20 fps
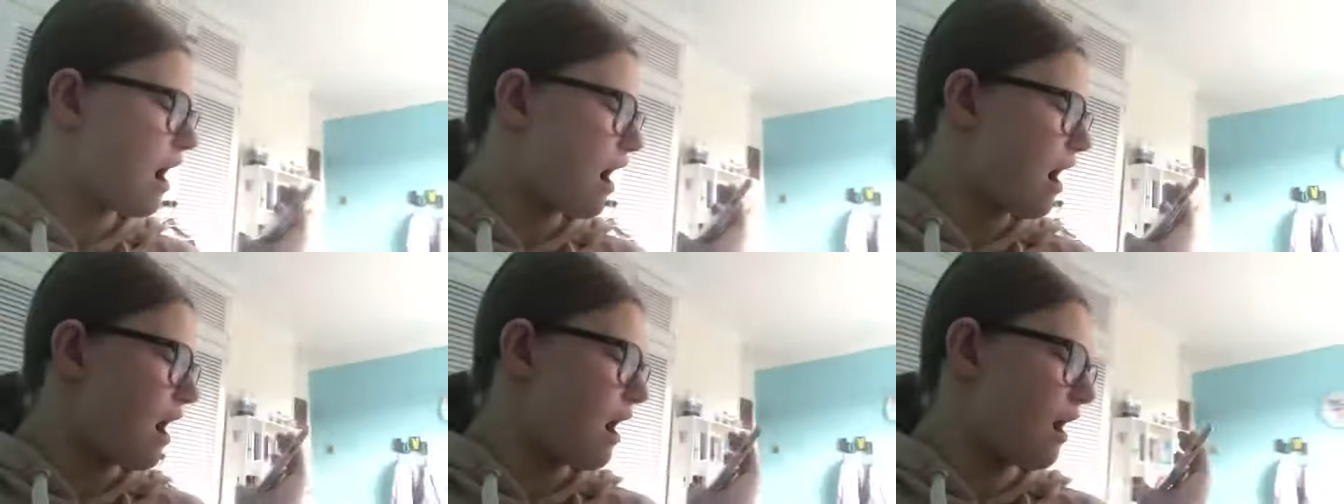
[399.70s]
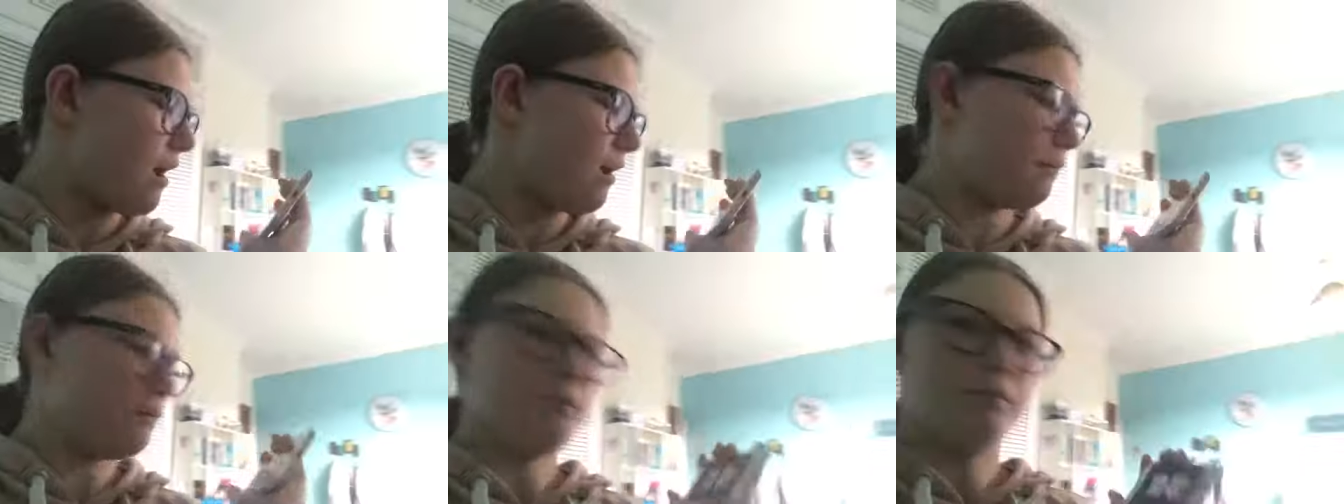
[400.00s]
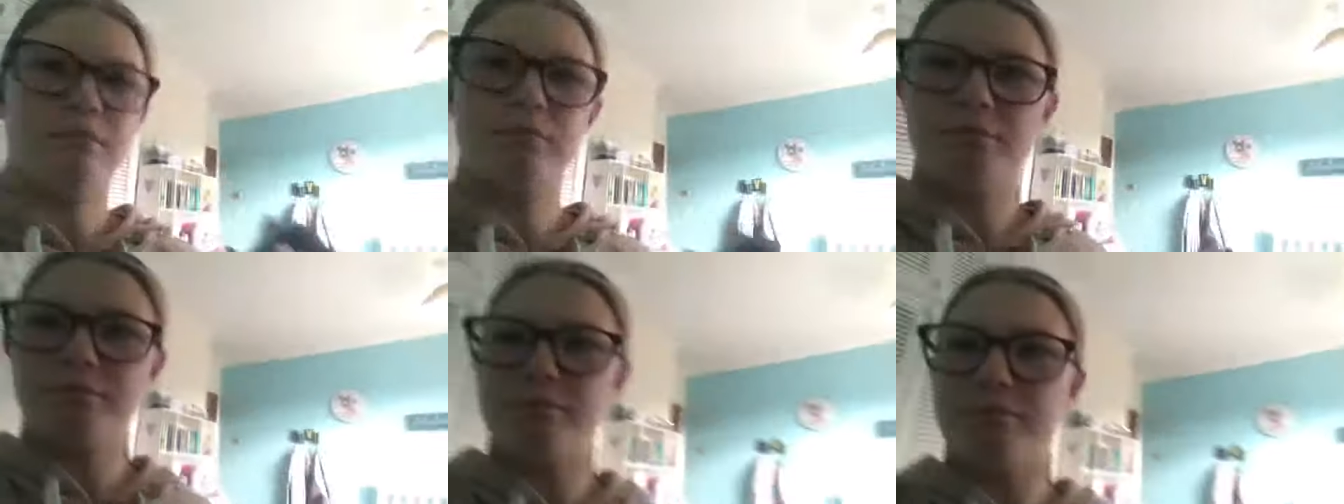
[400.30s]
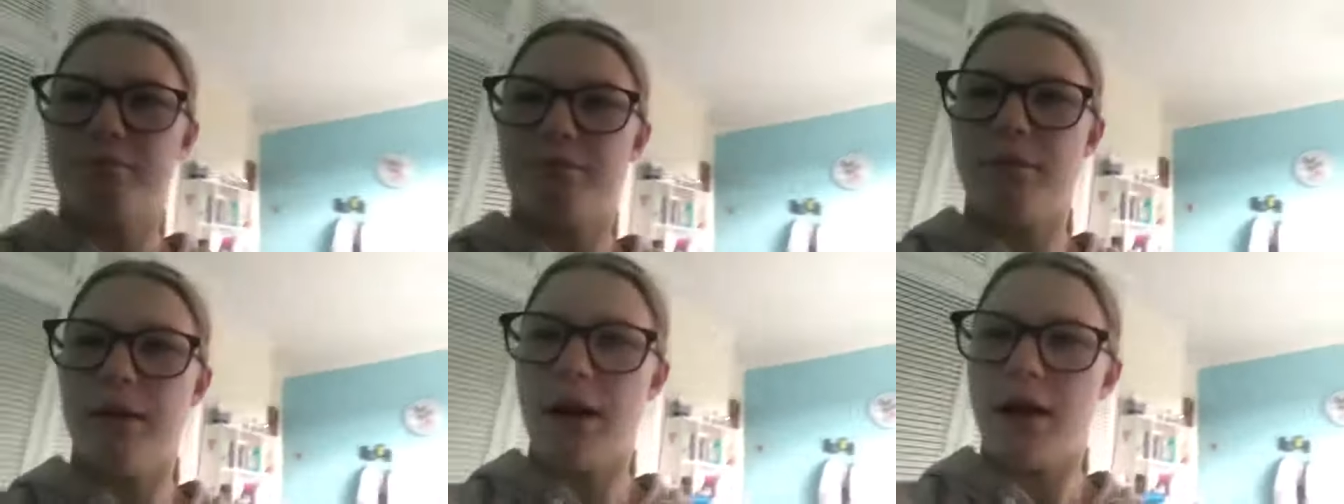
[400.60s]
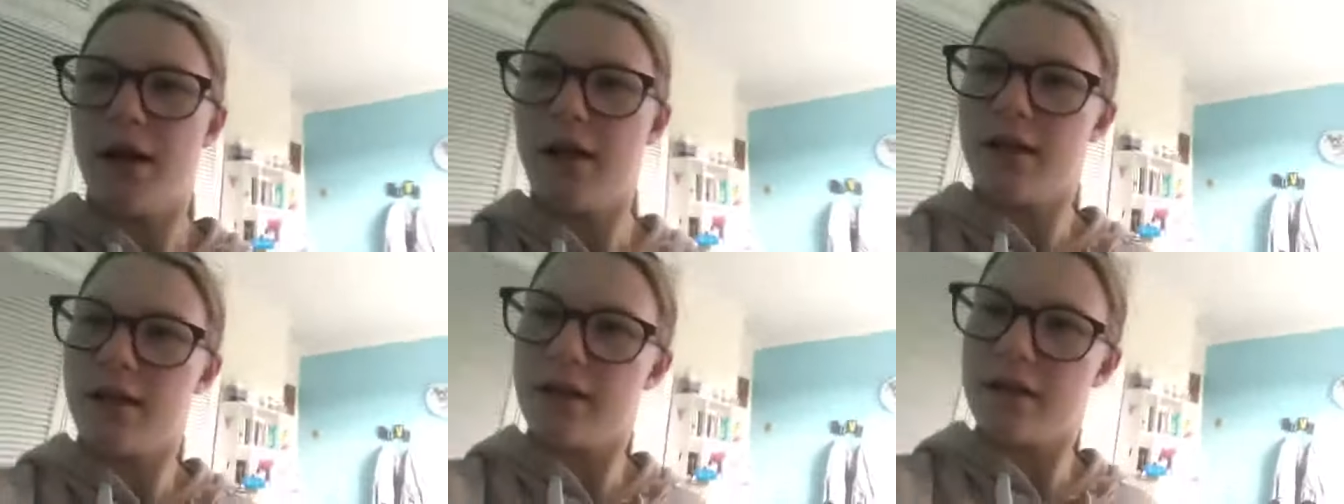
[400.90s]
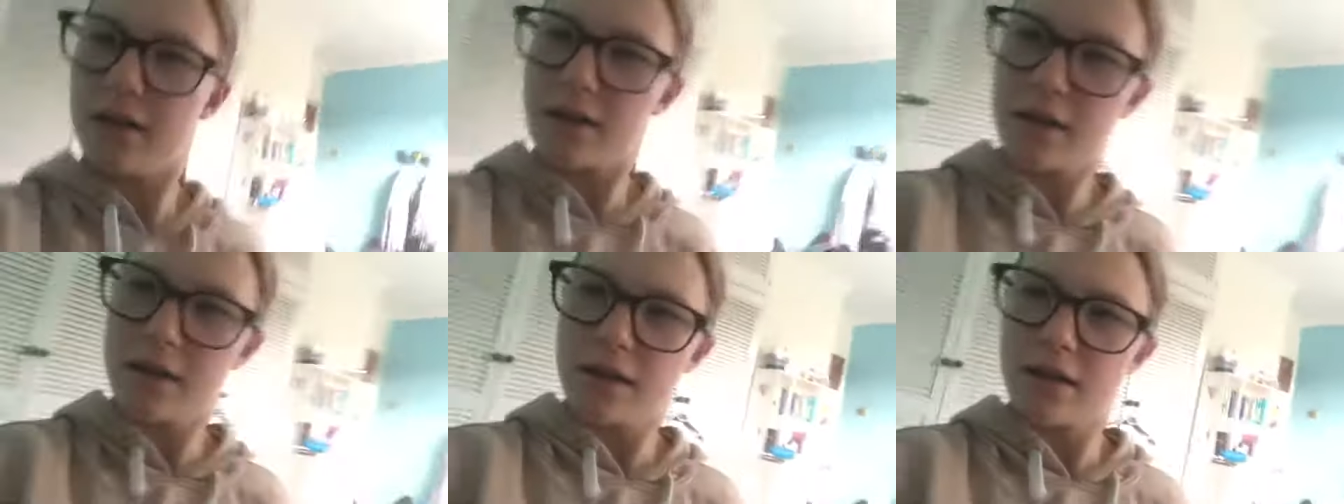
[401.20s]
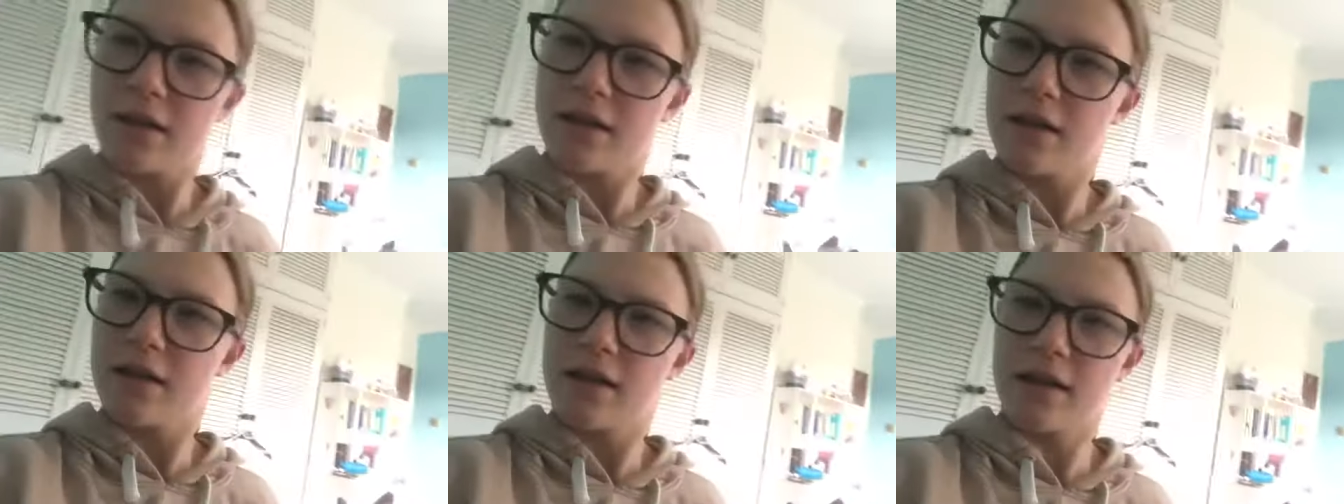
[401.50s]
Um, but
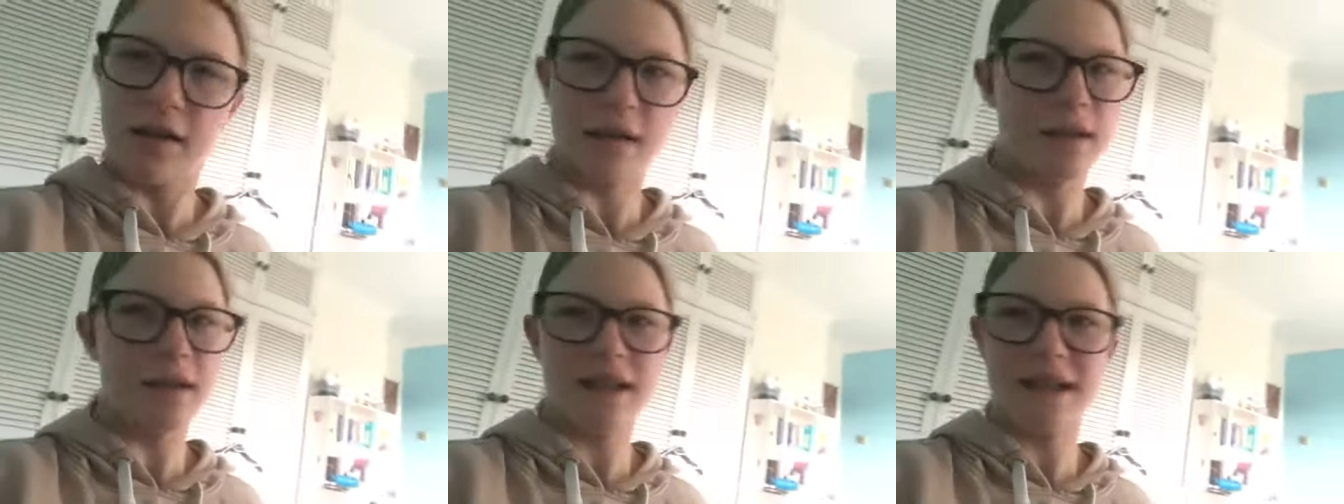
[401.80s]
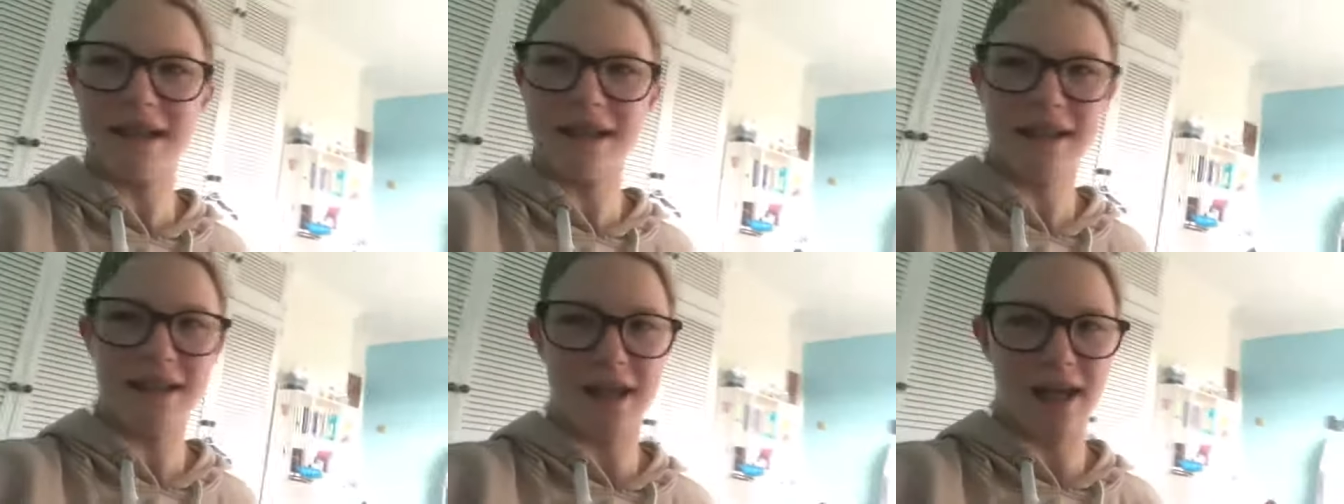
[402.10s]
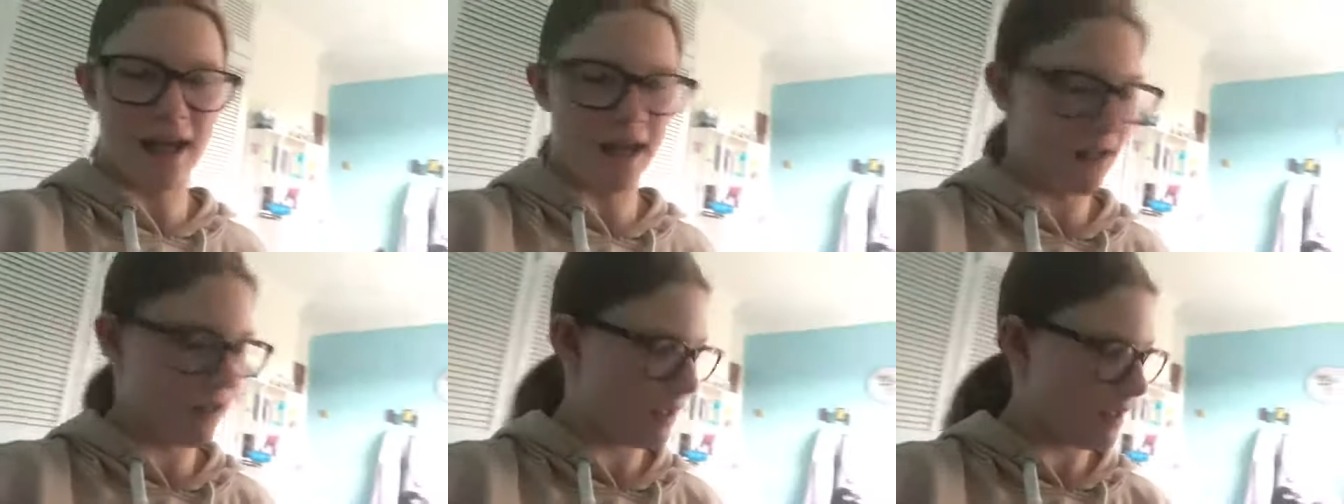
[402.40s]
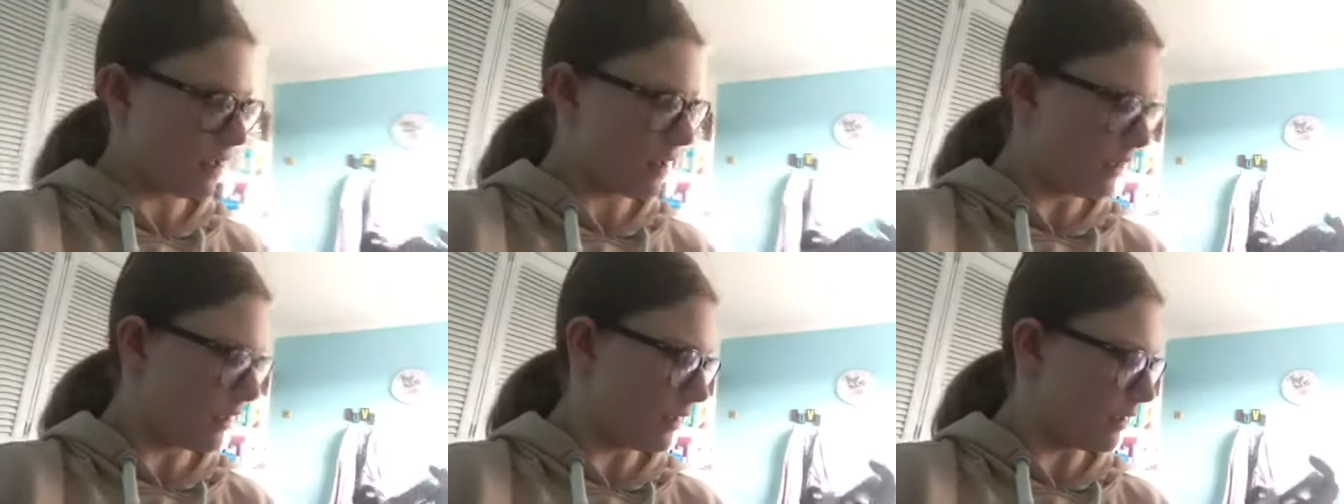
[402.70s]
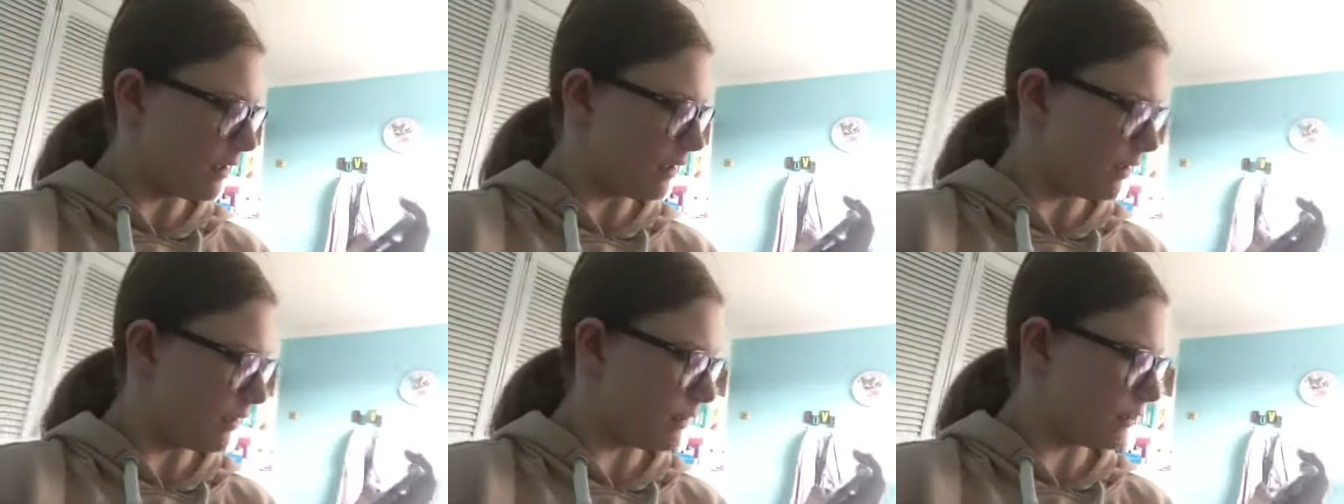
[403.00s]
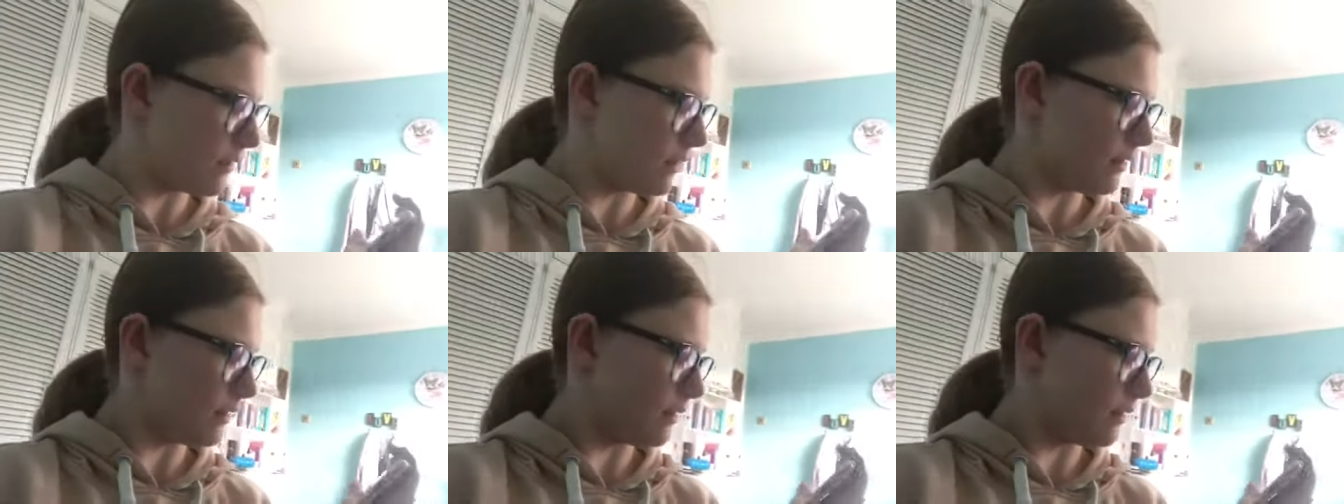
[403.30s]
yeah, um,